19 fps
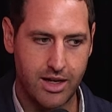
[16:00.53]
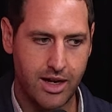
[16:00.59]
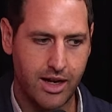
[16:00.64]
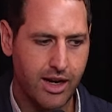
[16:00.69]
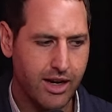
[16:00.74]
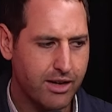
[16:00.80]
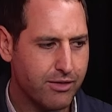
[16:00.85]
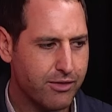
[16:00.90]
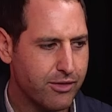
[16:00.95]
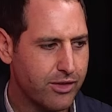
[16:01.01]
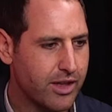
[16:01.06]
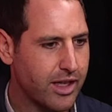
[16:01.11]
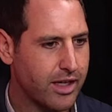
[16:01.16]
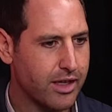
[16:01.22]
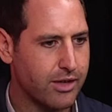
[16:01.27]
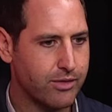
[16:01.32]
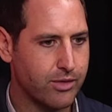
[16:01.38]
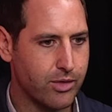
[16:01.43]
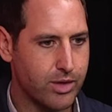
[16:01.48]
And I feel
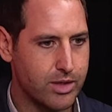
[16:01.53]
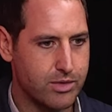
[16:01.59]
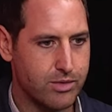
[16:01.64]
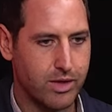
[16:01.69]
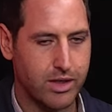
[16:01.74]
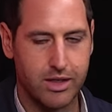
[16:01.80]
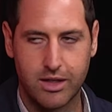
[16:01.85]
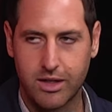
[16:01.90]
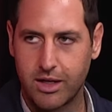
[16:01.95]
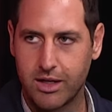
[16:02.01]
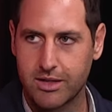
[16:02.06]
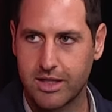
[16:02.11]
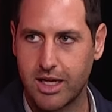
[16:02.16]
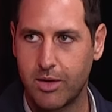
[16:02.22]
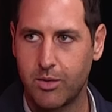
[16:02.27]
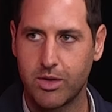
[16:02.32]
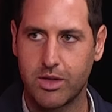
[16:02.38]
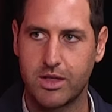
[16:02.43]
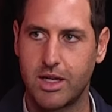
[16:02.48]
like I've always recognized
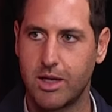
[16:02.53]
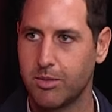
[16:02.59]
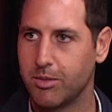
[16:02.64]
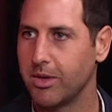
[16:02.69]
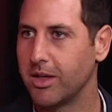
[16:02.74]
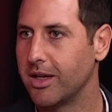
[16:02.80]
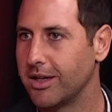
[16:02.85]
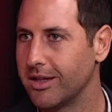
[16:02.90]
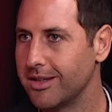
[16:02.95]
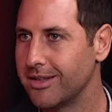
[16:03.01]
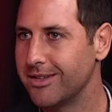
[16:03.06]
that with Nibbler.